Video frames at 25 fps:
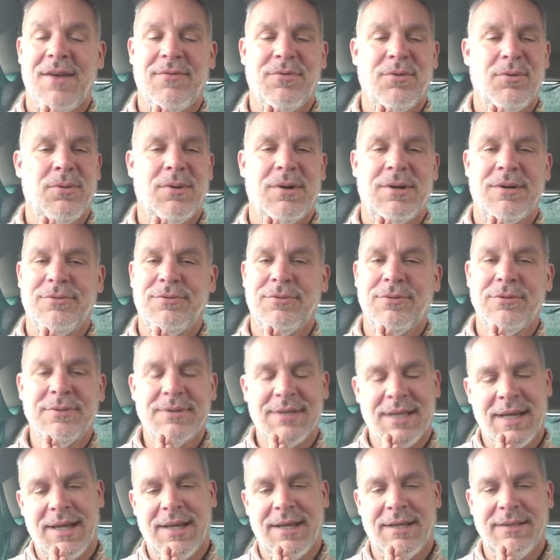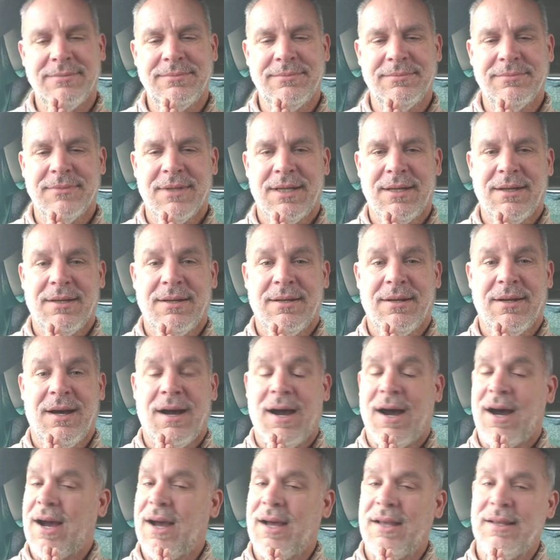Have a wonderful day.
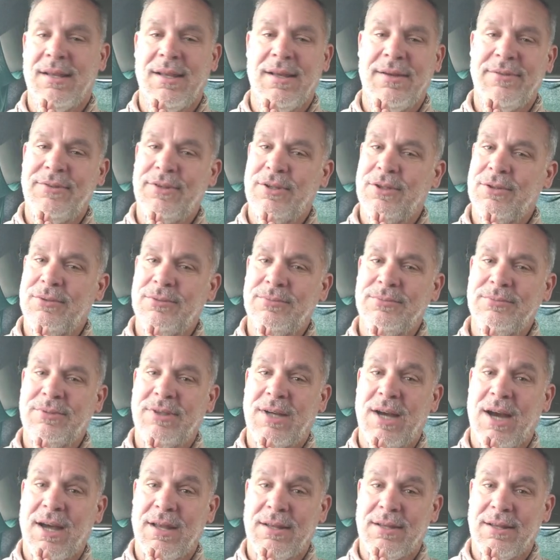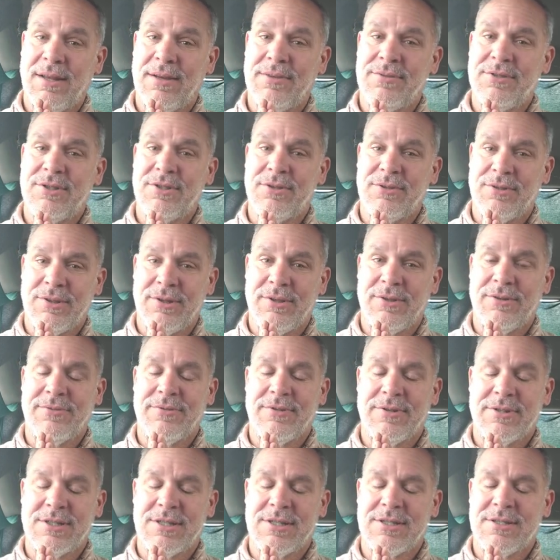I love you, God loves you, and the
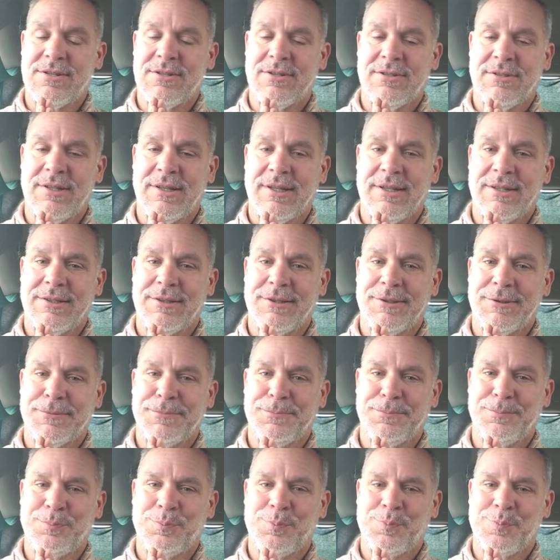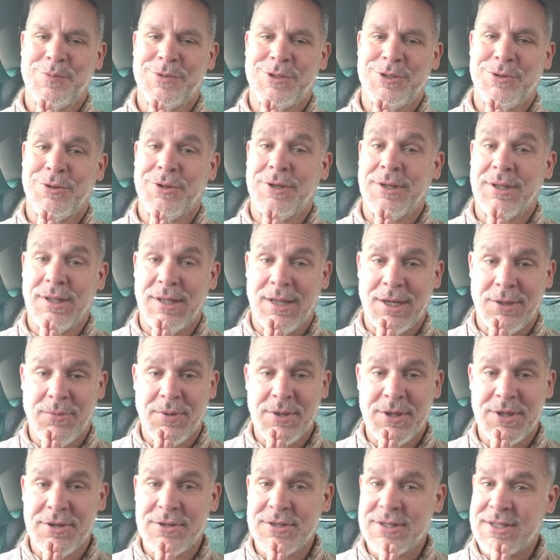universe is still digging. So good luck
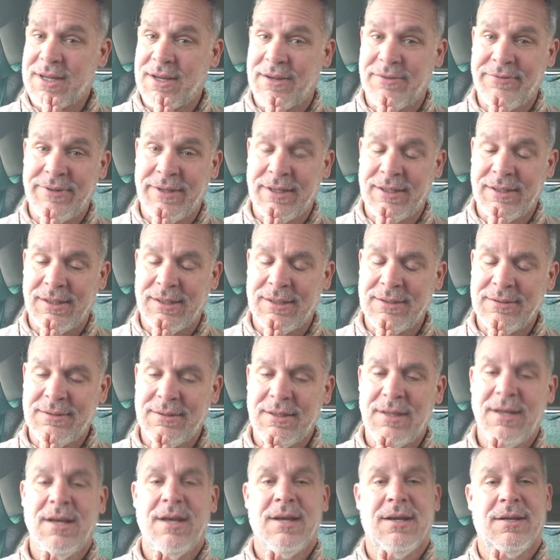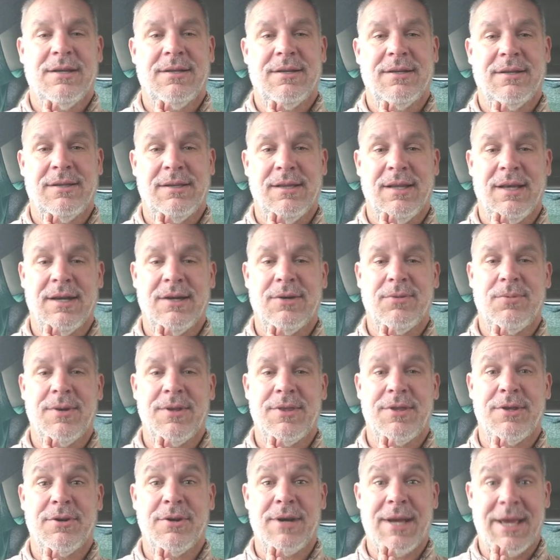with your self-healing. Good luck
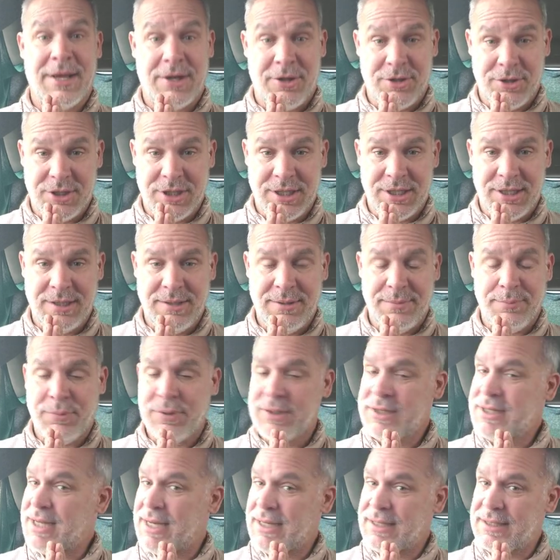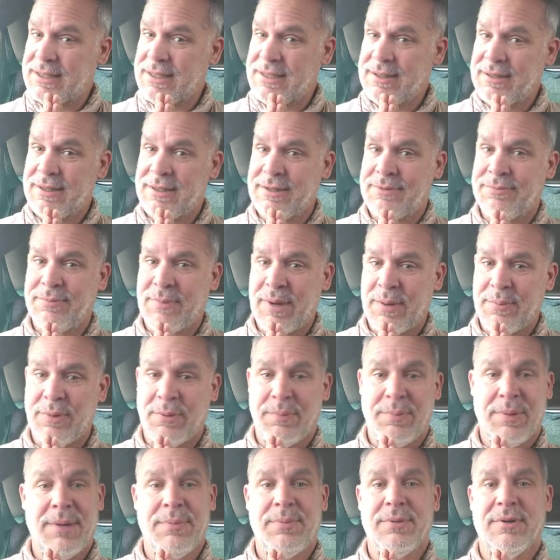with your energy, and protect it. And
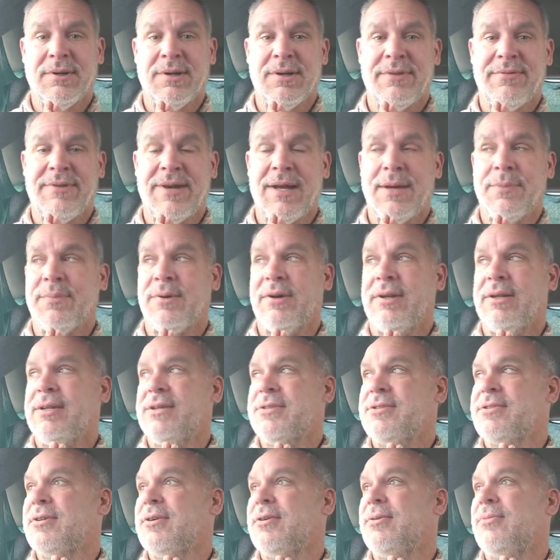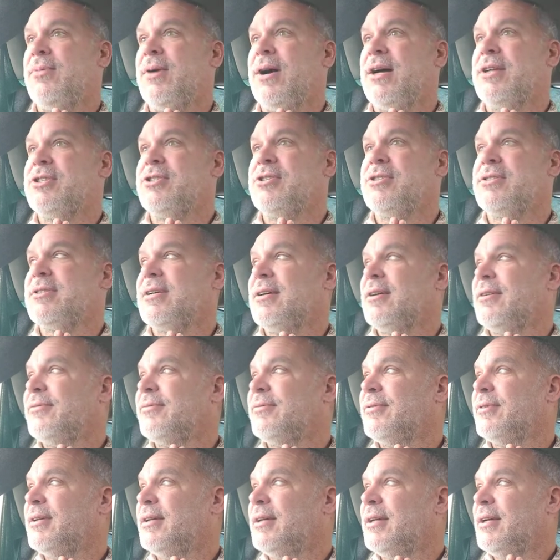remember, people are going to vamp on you, so watch yourself.